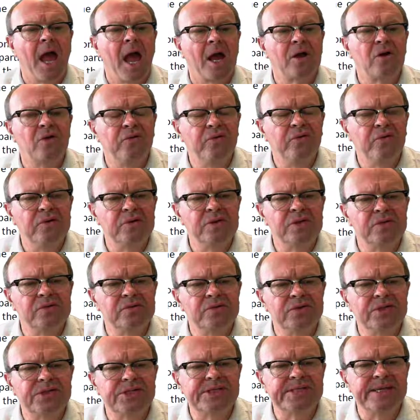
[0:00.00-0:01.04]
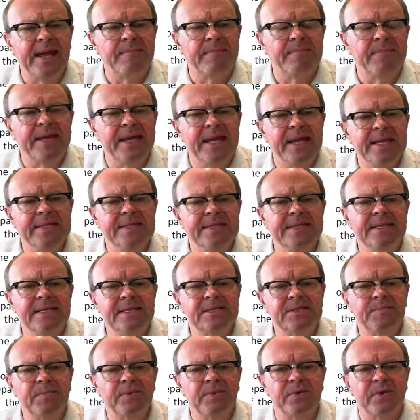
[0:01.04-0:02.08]
A crucial step in
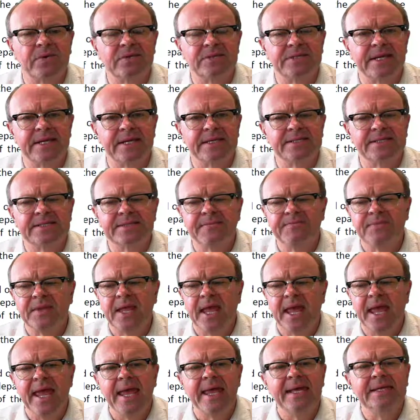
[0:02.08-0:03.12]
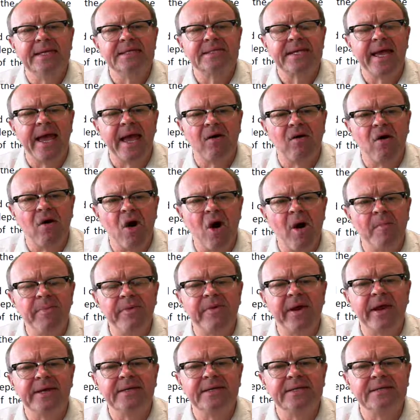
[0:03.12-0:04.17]
this process is how
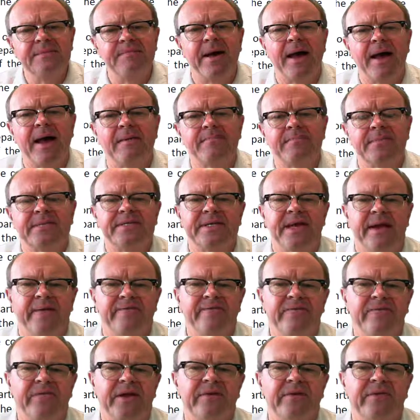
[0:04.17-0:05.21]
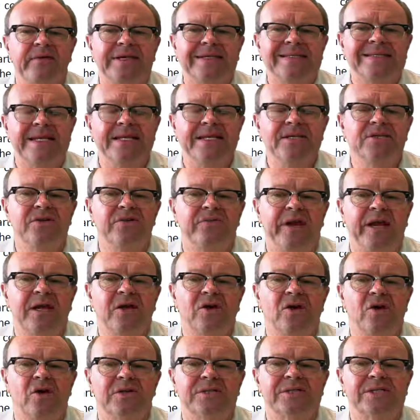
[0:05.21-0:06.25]
operating departments have various indirect
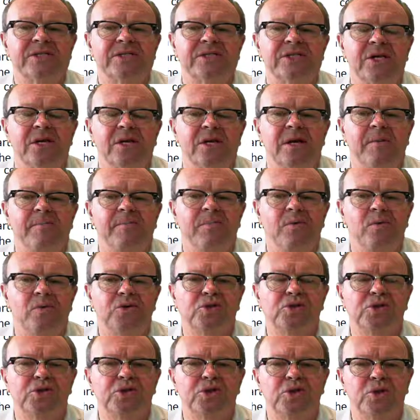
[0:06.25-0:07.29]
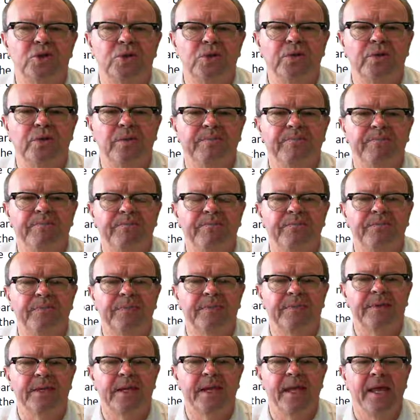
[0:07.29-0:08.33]
costs apportioned to them.
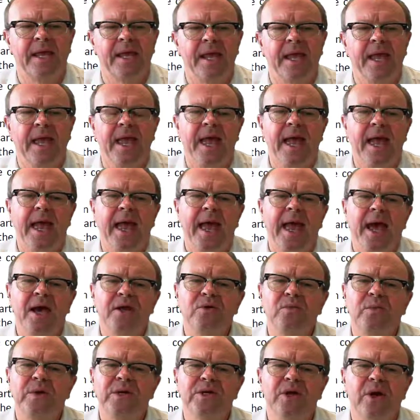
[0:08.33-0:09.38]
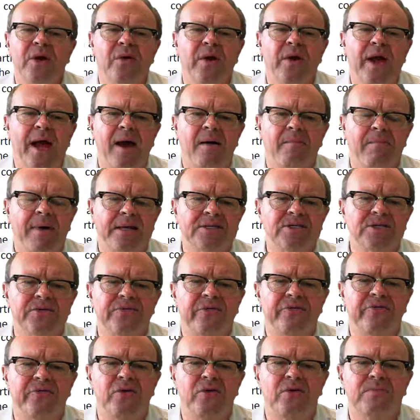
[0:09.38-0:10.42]
How do we know how much of a
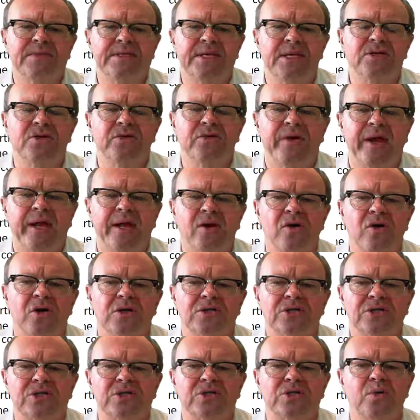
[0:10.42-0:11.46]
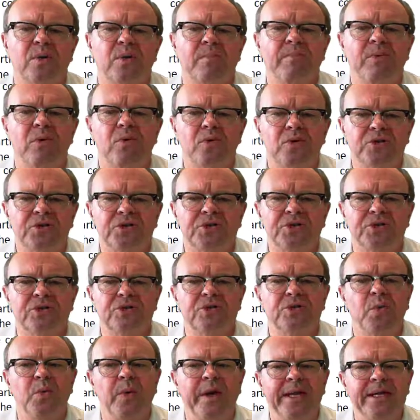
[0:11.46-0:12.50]
firm's indirect costs to apportion
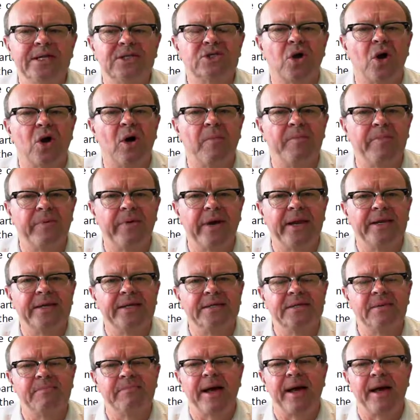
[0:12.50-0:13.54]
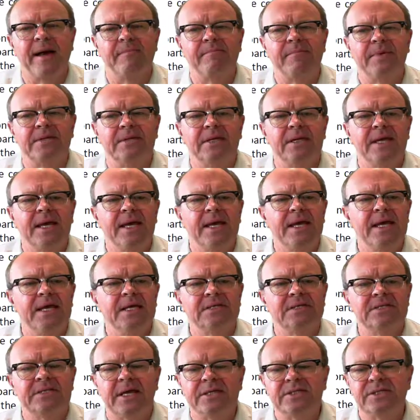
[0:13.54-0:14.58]
to each operating department,
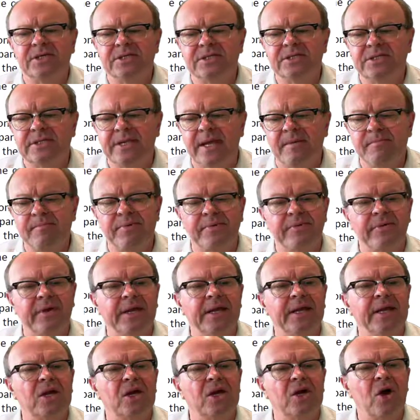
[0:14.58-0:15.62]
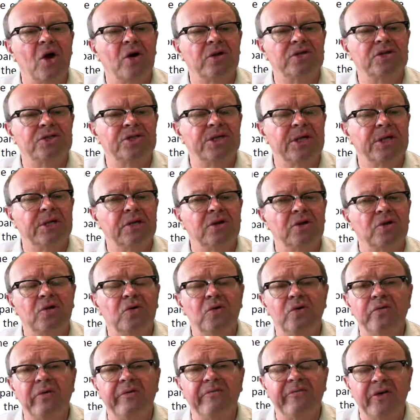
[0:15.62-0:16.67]
such as tempering, conching,
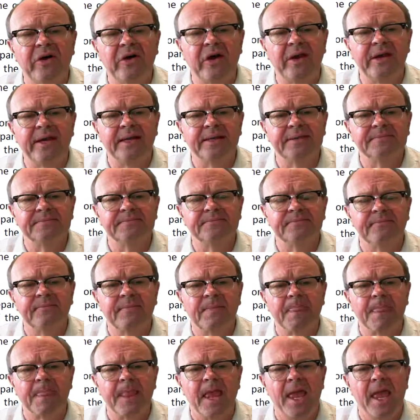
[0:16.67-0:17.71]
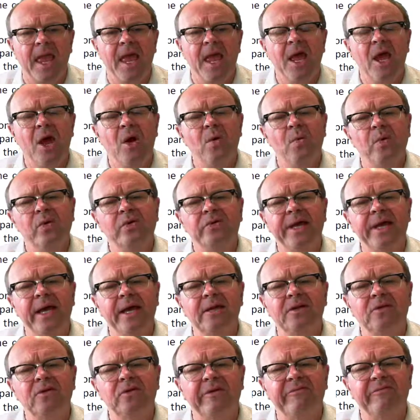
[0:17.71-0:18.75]
or refining? We will
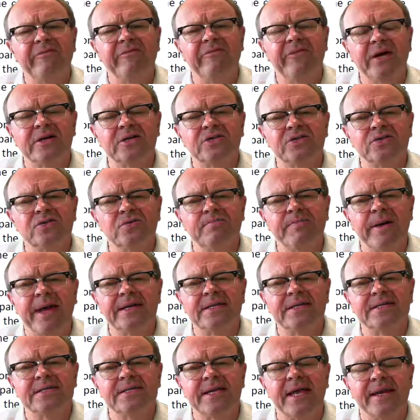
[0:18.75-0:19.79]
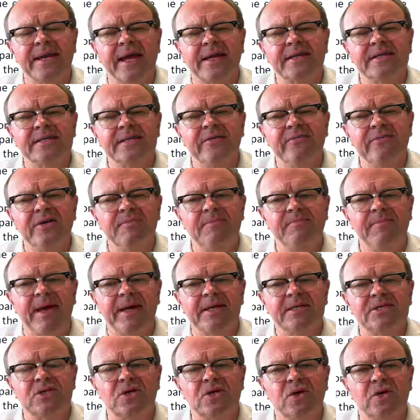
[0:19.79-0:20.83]
now look at functional-based and
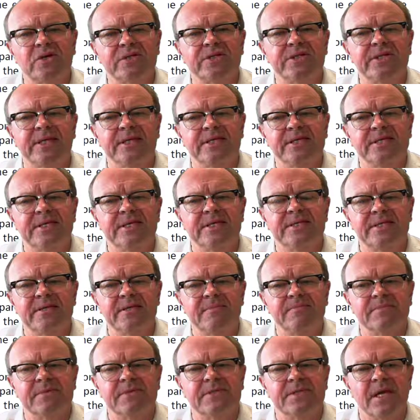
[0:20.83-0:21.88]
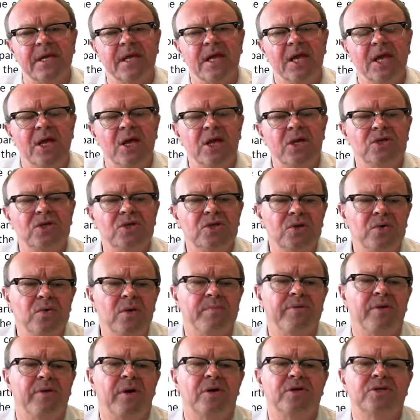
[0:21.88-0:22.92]
activity-based costing systems, two
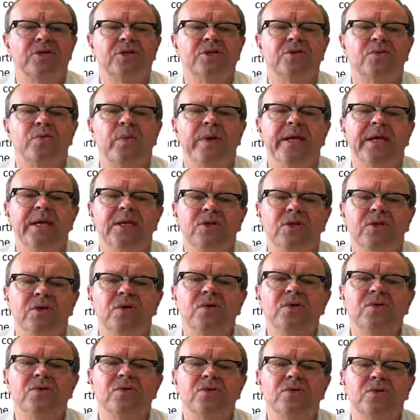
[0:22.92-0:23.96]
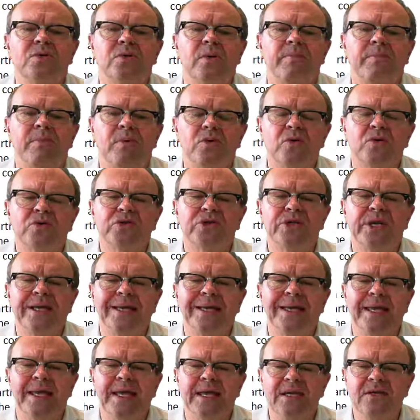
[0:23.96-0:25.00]
approaches we can use to
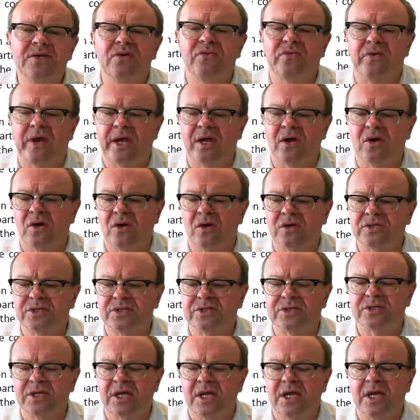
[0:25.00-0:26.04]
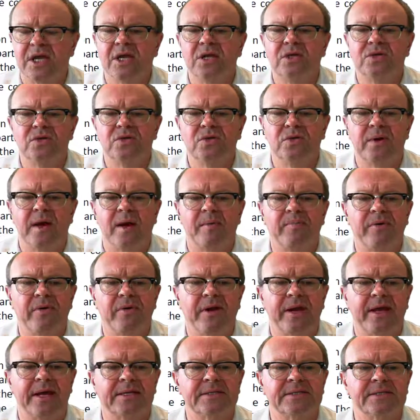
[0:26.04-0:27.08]
apportioning indirect costs to our
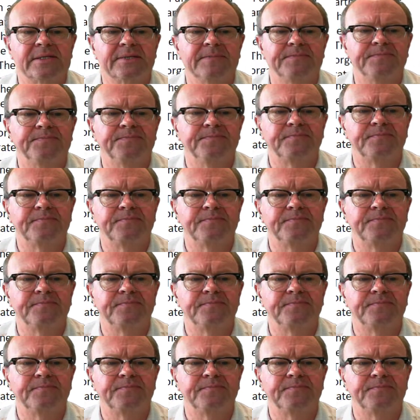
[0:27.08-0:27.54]
products.